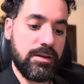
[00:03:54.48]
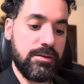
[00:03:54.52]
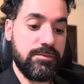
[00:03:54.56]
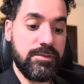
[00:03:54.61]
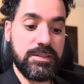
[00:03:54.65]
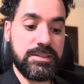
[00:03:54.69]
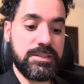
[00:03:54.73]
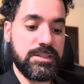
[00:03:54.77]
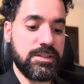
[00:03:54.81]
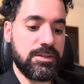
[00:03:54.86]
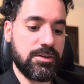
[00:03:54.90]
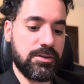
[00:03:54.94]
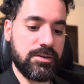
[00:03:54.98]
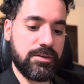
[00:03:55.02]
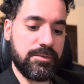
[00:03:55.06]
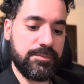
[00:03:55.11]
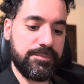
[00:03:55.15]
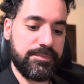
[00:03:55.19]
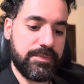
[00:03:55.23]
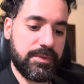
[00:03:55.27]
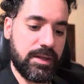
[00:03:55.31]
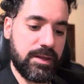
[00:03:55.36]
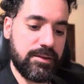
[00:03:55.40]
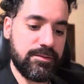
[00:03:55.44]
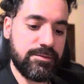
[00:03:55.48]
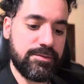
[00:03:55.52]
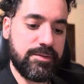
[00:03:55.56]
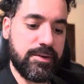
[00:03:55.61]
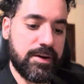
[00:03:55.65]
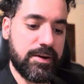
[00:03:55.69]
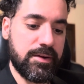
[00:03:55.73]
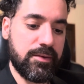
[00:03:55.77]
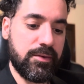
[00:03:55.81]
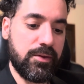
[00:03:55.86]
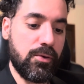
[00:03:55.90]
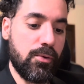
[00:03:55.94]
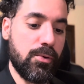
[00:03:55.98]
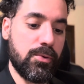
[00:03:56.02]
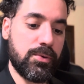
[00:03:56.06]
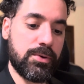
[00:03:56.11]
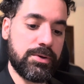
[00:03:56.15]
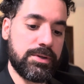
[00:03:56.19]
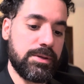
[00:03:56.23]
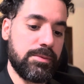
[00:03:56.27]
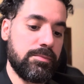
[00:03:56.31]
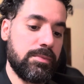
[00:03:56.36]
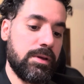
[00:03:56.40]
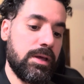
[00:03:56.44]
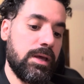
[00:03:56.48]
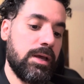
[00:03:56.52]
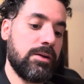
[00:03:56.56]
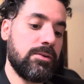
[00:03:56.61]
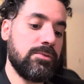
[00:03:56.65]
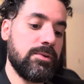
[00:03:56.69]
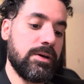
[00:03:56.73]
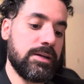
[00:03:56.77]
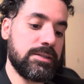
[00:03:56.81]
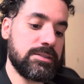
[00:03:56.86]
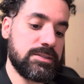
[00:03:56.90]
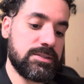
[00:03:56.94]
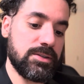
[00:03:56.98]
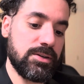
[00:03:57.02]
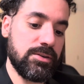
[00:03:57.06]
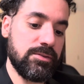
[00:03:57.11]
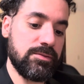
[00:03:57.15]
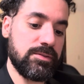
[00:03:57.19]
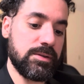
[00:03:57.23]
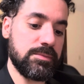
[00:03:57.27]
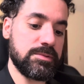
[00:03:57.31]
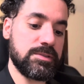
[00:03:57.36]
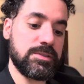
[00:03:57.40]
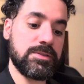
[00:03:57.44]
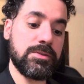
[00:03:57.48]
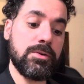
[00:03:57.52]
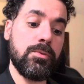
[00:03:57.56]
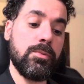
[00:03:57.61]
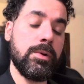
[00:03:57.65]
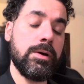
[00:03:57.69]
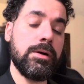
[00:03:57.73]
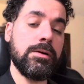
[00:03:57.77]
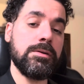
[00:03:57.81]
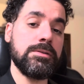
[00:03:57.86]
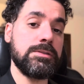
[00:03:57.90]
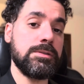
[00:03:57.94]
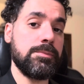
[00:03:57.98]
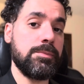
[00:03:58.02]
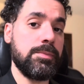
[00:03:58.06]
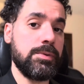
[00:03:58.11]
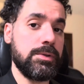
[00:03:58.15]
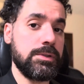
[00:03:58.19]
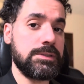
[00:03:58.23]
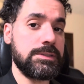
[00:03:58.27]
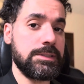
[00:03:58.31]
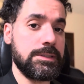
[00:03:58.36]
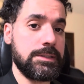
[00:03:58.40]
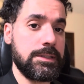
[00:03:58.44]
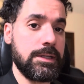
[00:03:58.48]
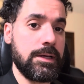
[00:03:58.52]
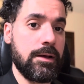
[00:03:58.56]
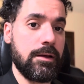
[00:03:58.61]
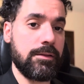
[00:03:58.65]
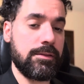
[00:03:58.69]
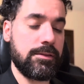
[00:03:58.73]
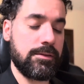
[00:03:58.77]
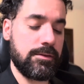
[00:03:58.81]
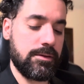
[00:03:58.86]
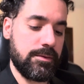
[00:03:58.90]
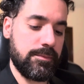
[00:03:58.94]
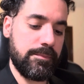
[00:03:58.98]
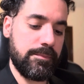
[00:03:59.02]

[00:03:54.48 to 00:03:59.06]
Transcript: vizier, and finally ordered the man who had served him so well to put to death.